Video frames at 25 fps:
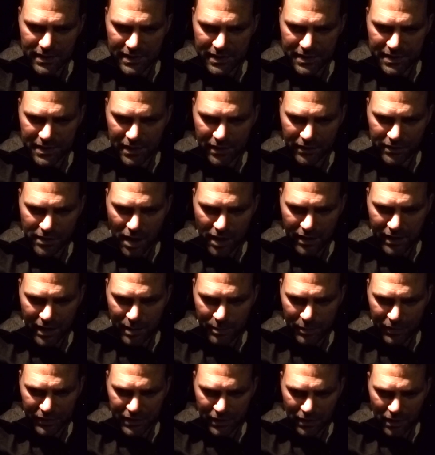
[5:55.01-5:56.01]
Still not
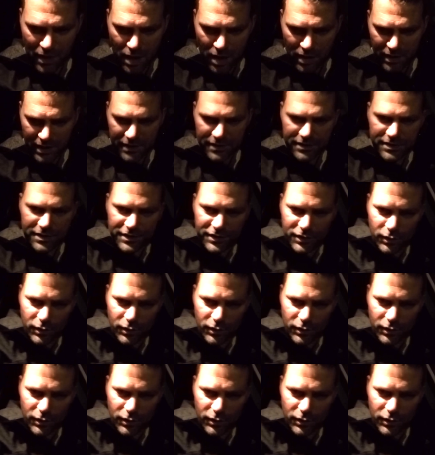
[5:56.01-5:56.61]
able to log into